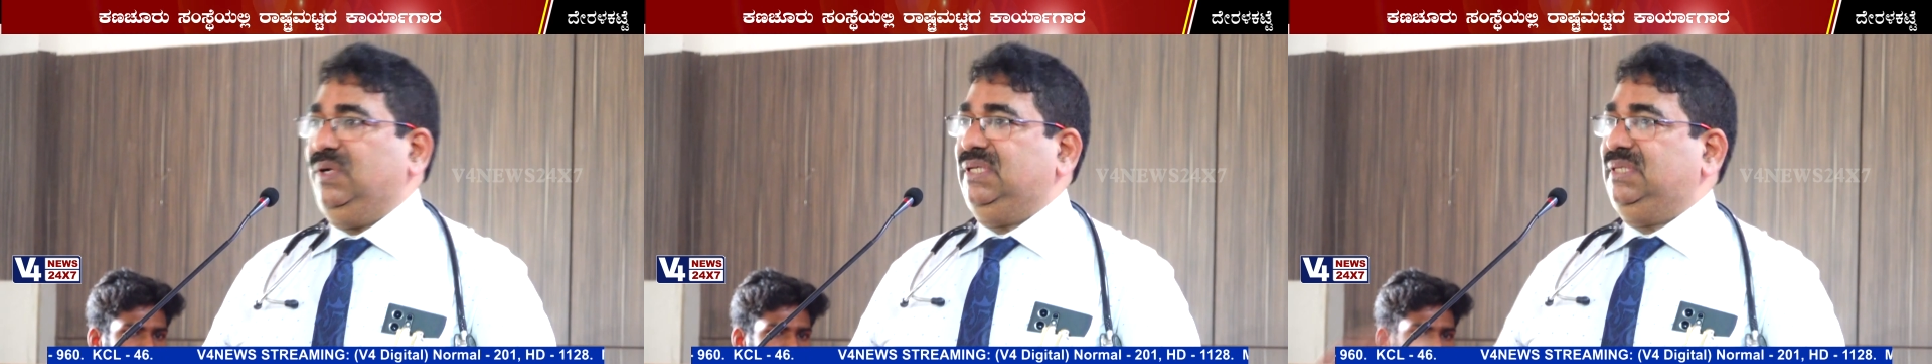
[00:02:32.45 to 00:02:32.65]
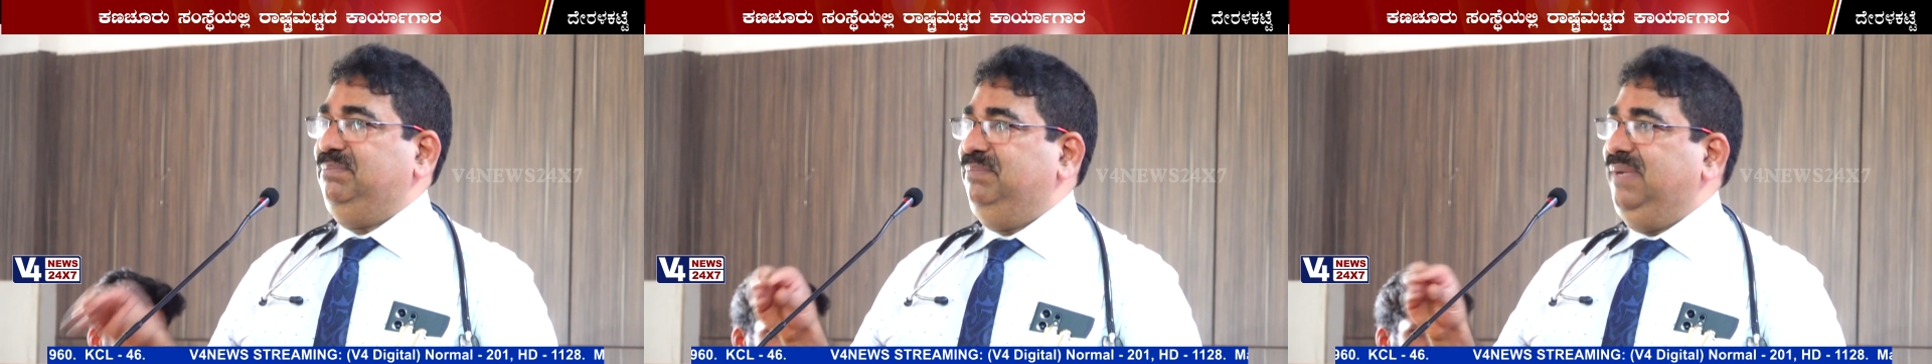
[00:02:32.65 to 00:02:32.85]

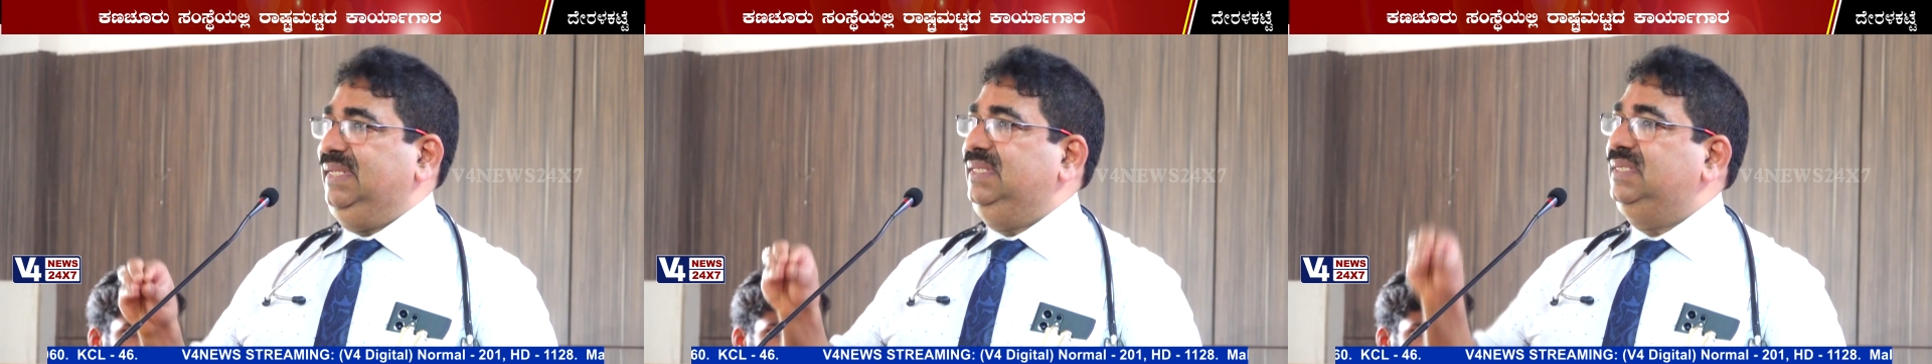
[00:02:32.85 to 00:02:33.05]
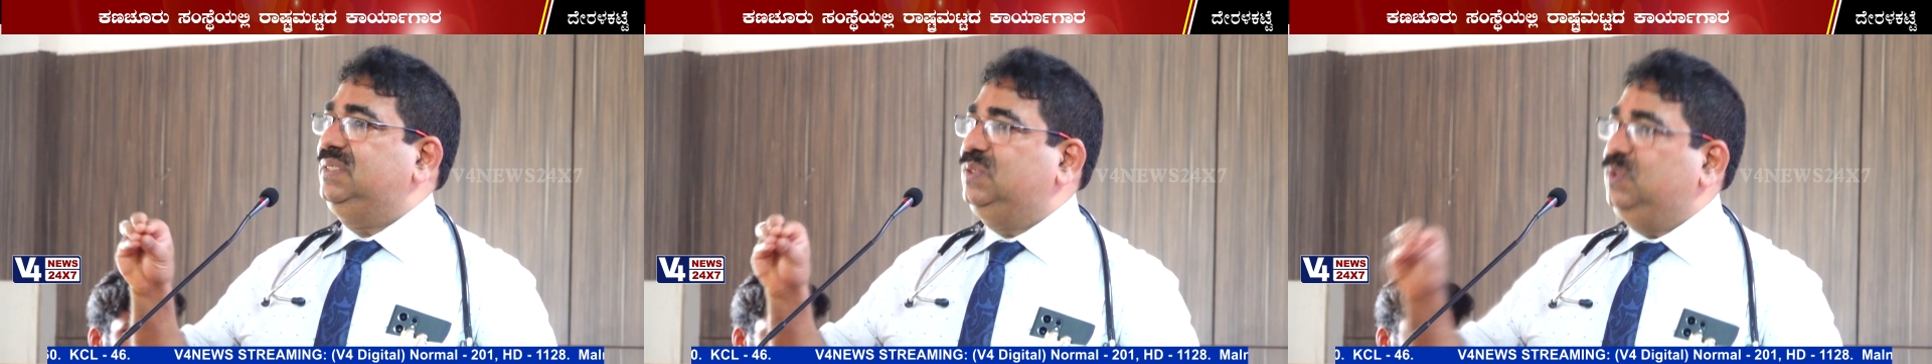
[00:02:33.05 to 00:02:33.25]
was by
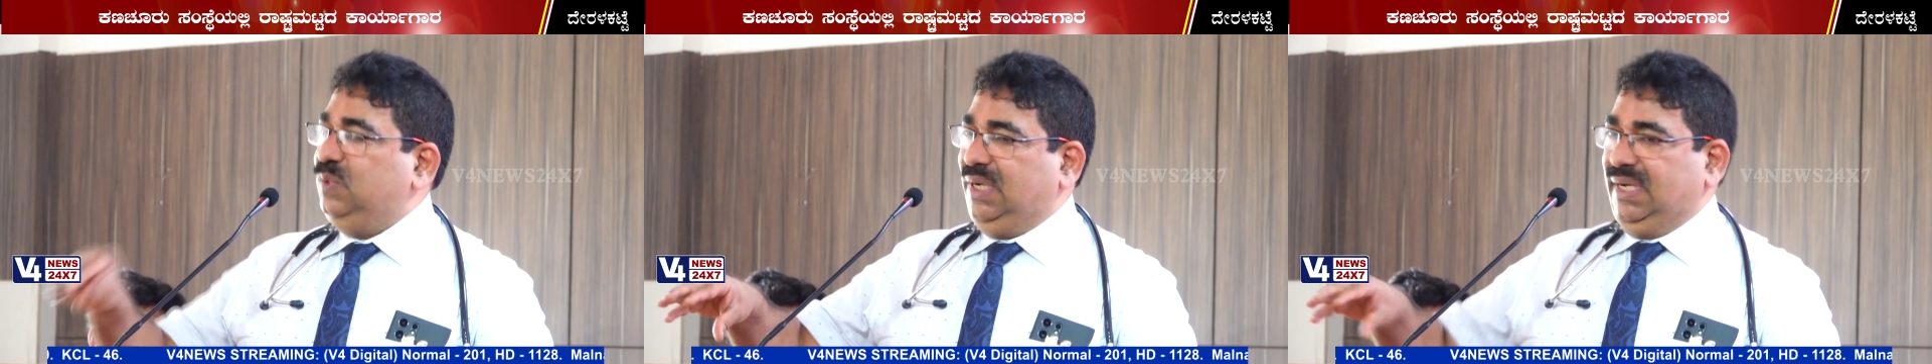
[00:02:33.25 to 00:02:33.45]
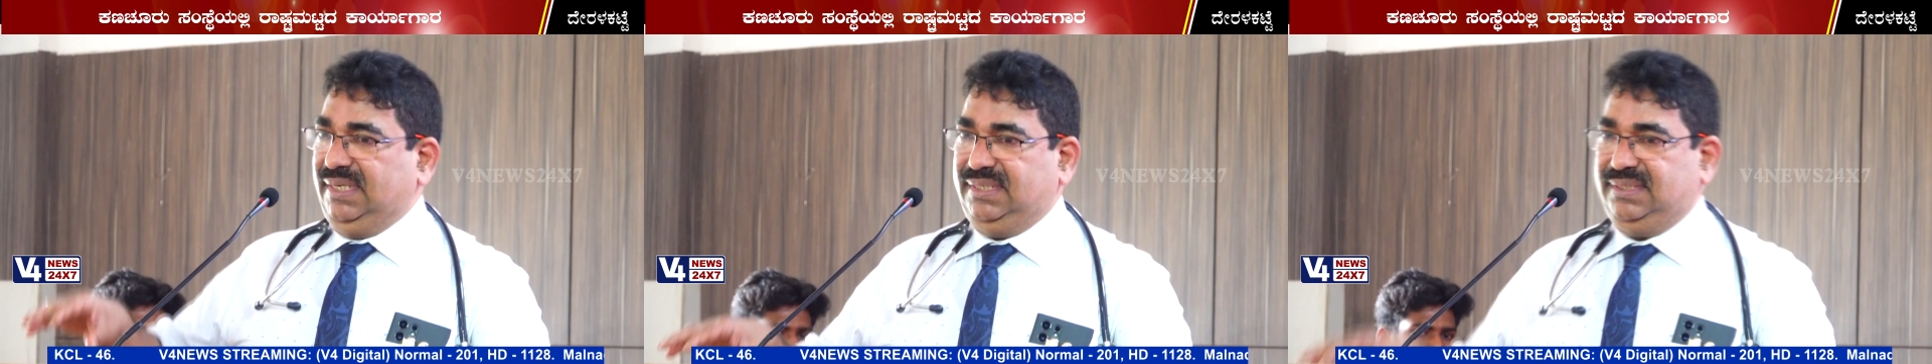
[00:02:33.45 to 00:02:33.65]
the
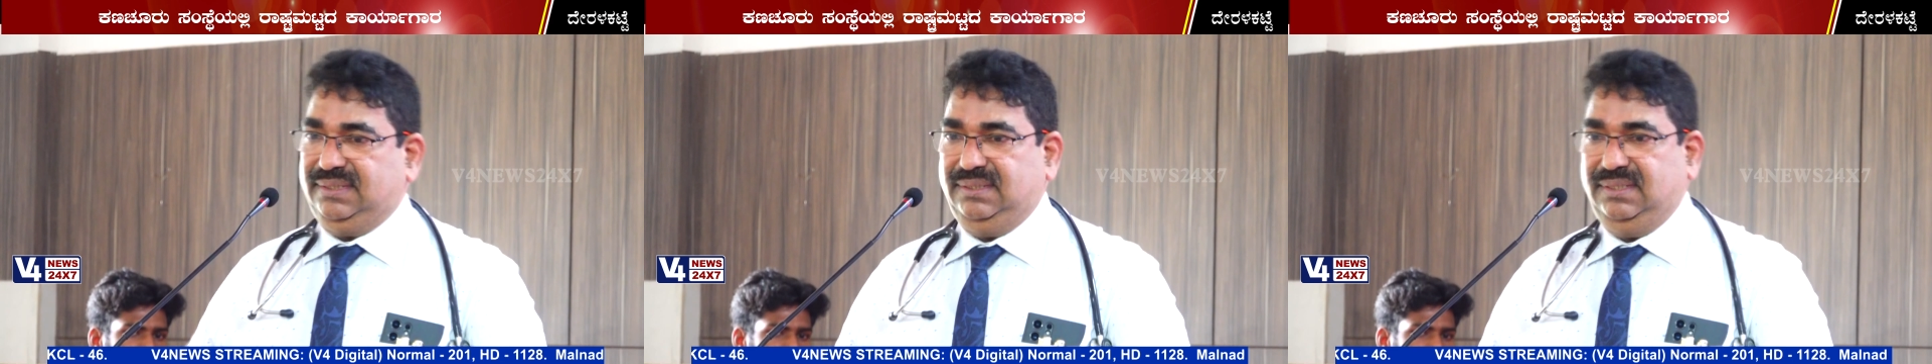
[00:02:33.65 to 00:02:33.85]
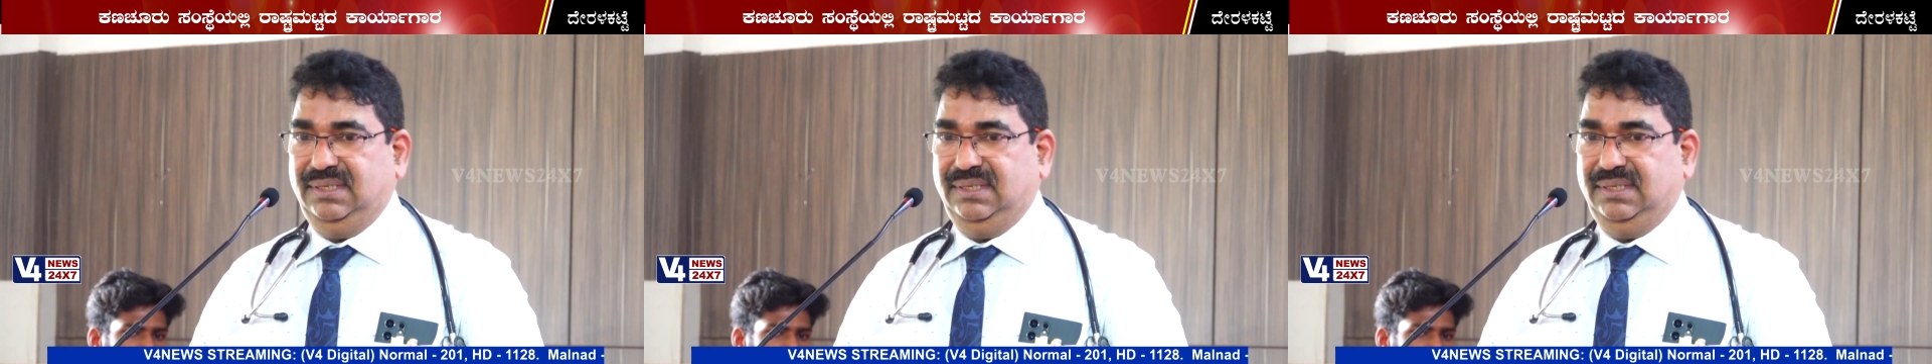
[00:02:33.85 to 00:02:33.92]
students.